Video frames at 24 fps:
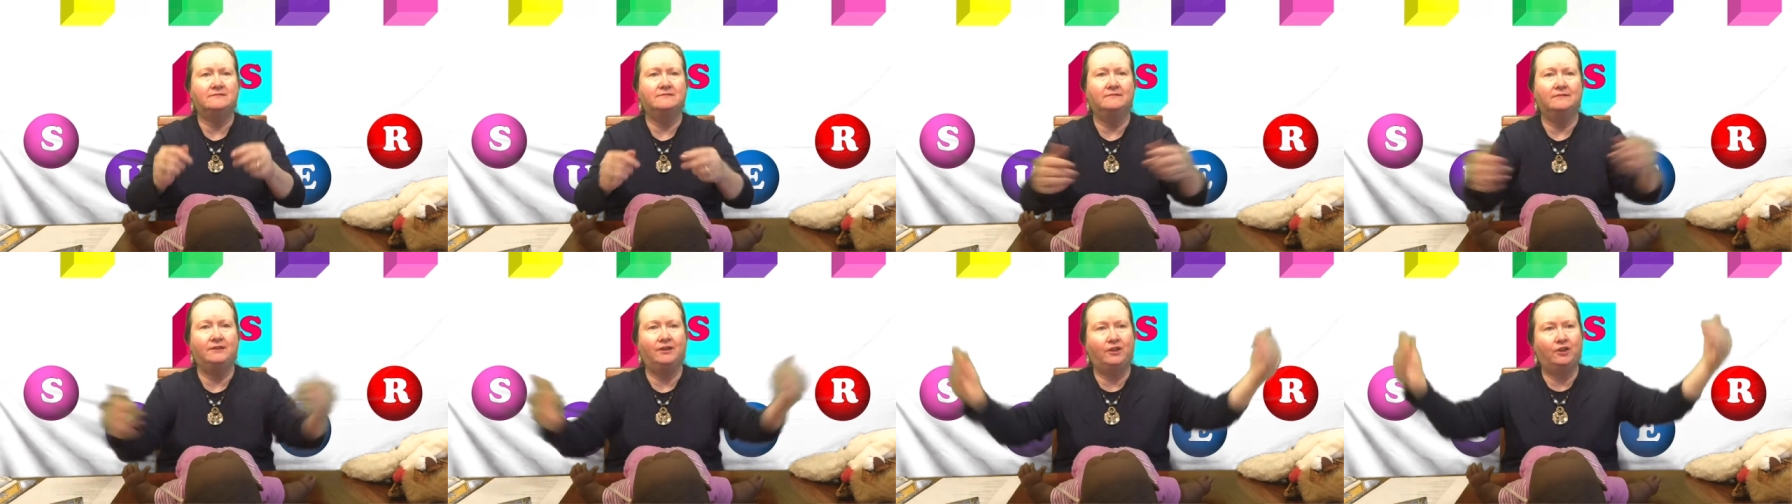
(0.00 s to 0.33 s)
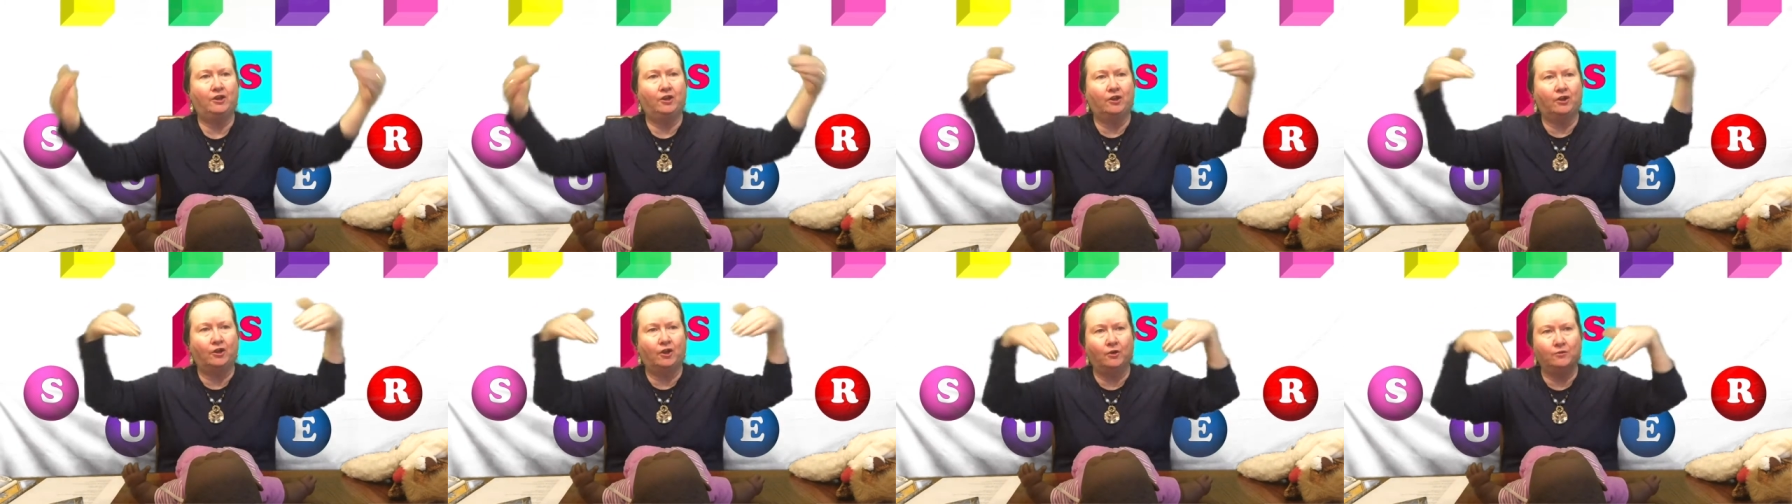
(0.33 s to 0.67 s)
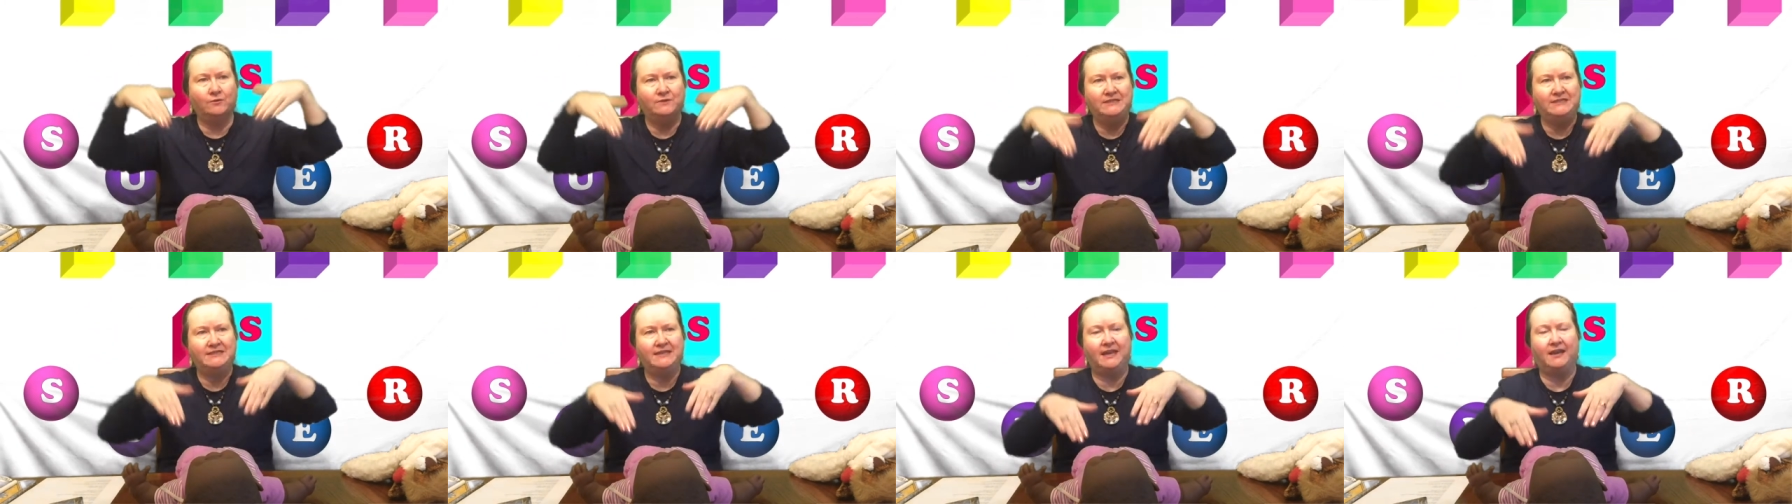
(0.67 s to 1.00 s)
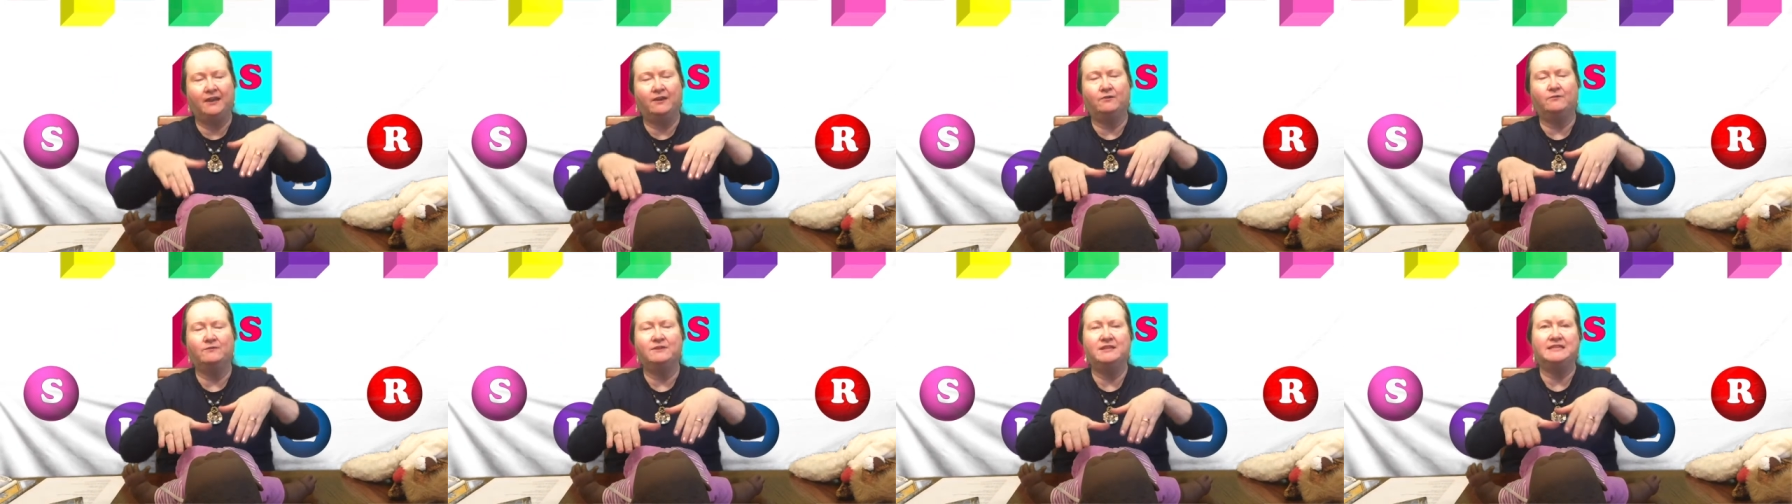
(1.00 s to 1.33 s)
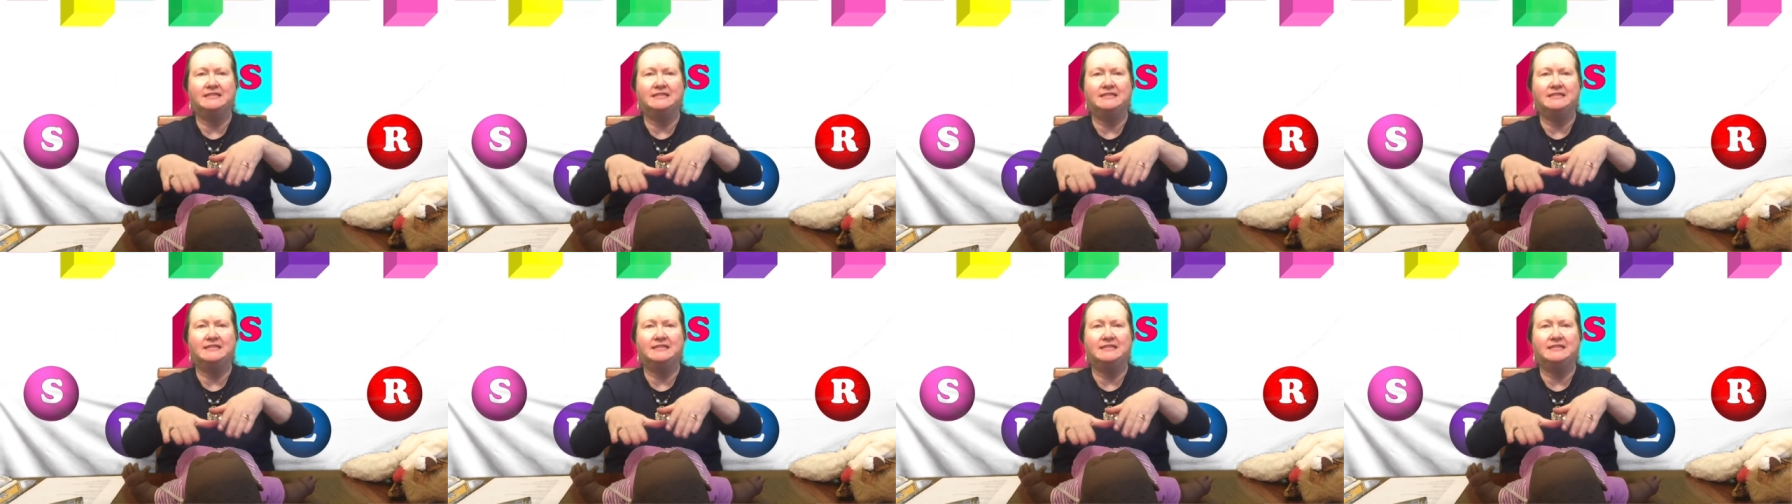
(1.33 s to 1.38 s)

you can go down the